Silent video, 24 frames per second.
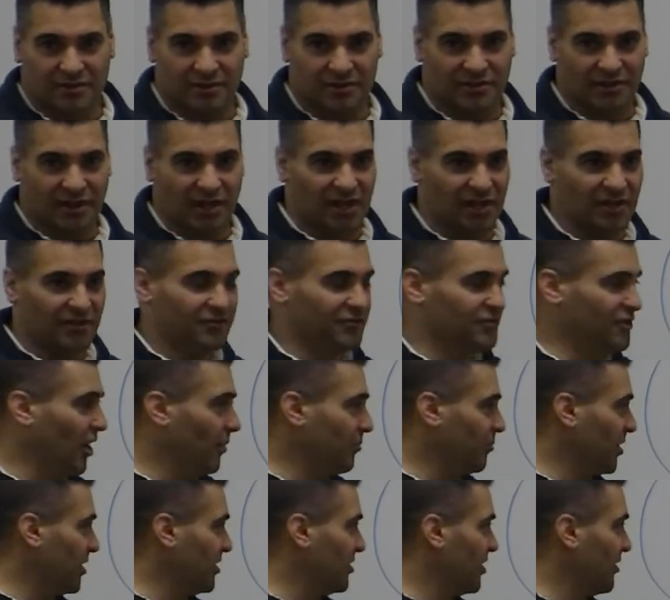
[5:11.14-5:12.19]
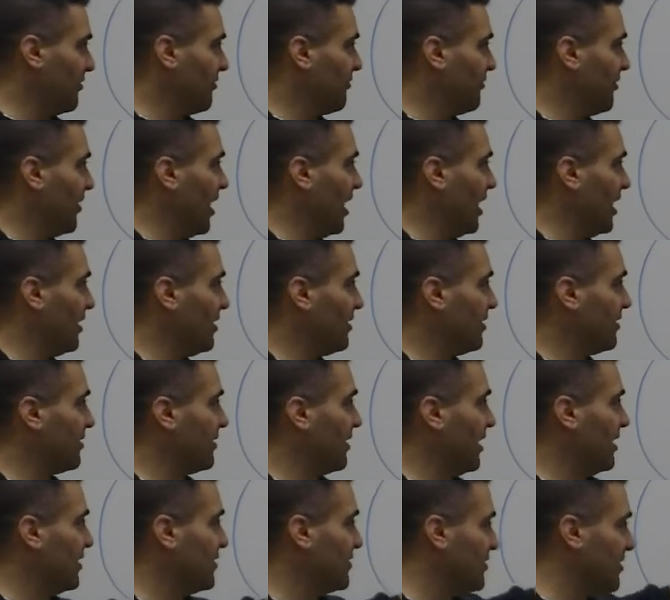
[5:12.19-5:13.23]
To say if something's of faith,
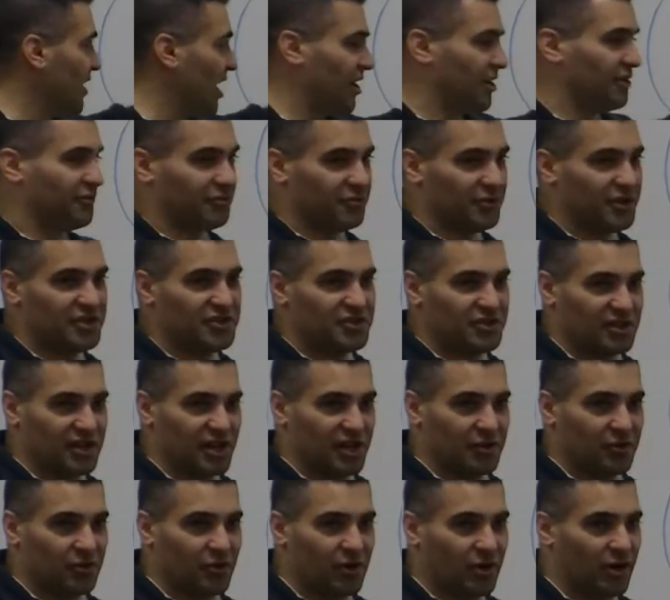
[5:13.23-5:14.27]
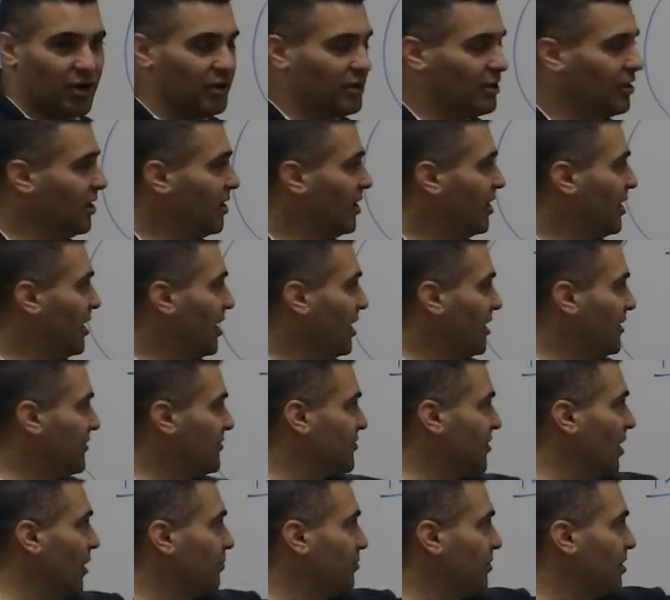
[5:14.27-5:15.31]
it's not of reason at all, and
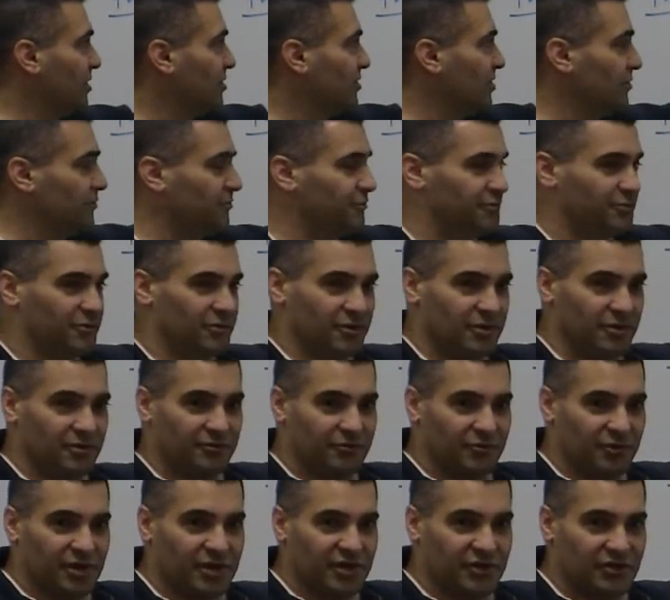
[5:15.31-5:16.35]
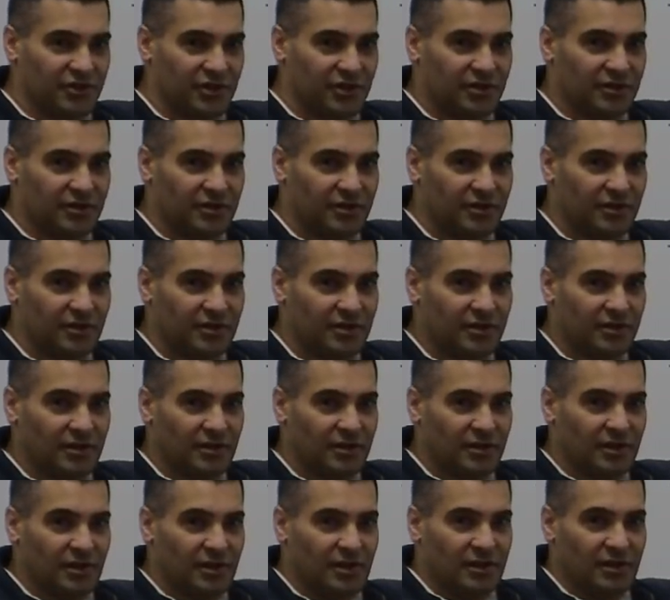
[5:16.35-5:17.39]
if something's of reason,
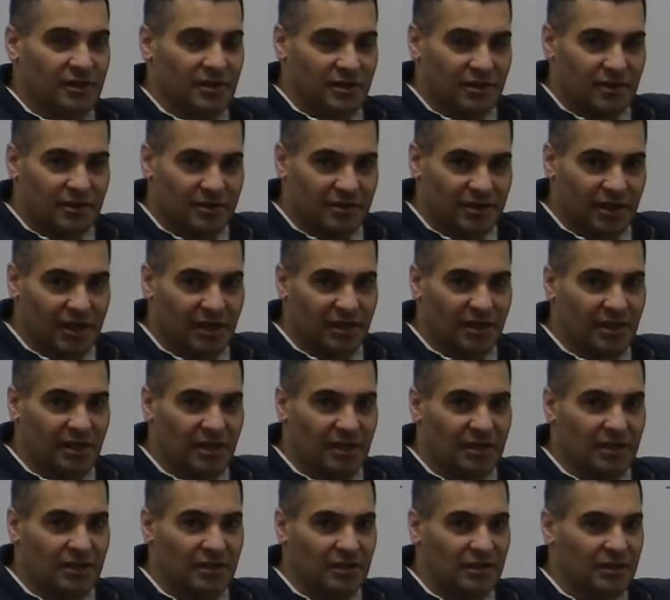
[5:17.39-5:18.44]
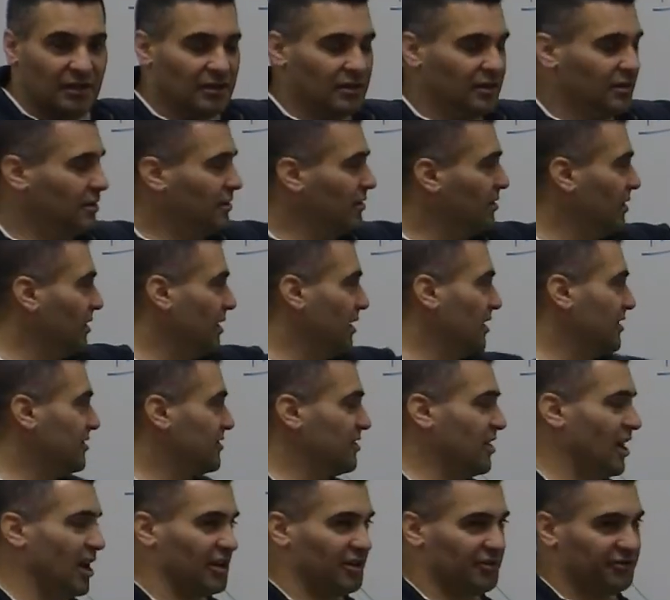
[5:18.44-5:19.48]
thinking, and
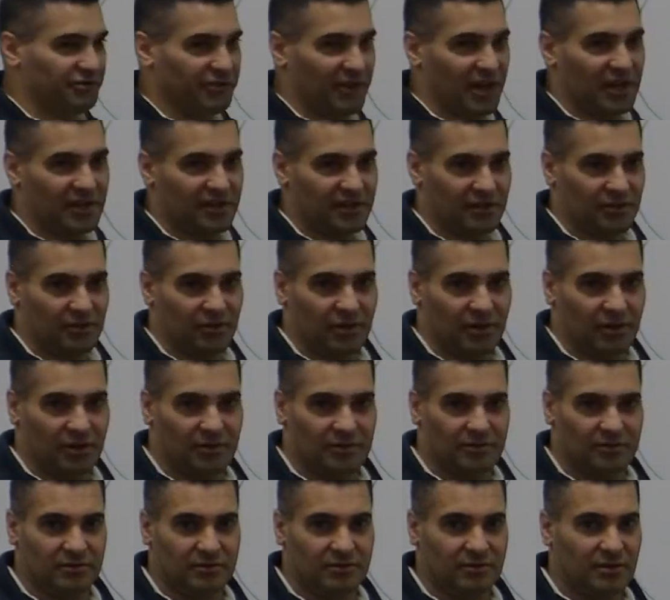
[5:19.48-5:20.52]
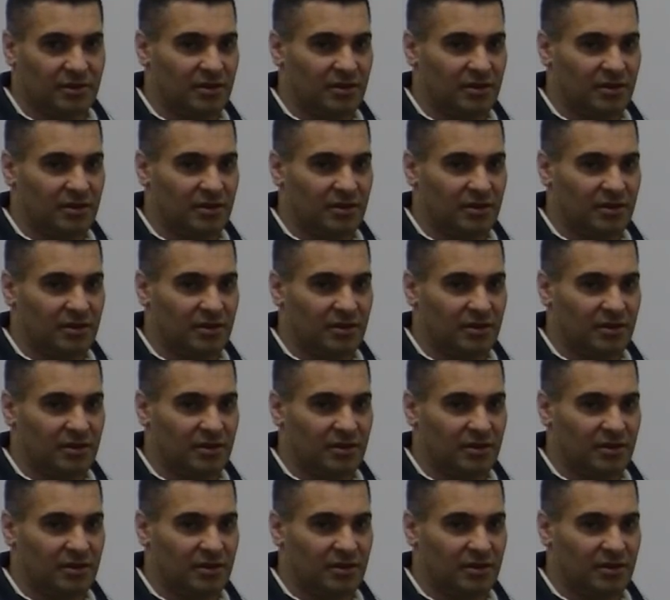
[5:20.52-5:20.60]
it's not of faith at all.